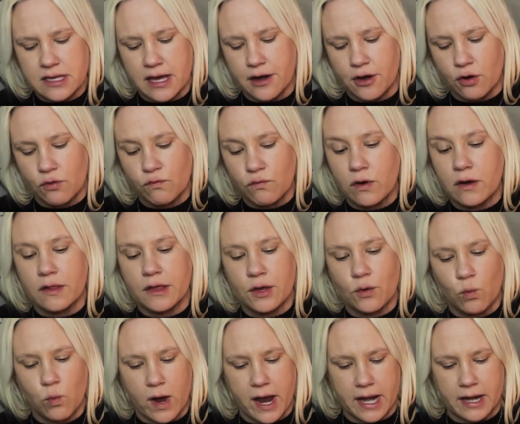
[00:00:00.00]
that are
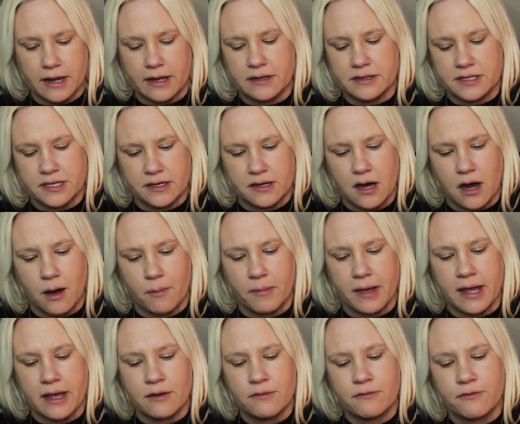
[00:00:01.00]
really waiting to
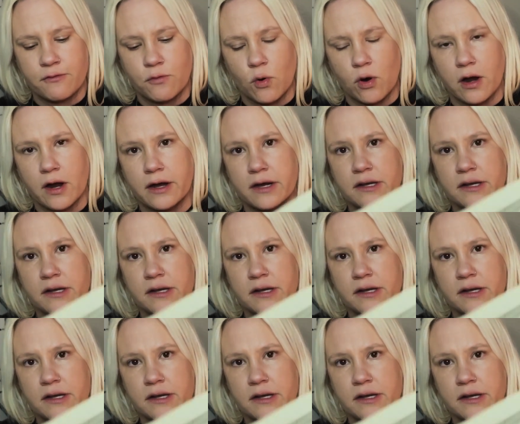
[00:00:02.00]
come in for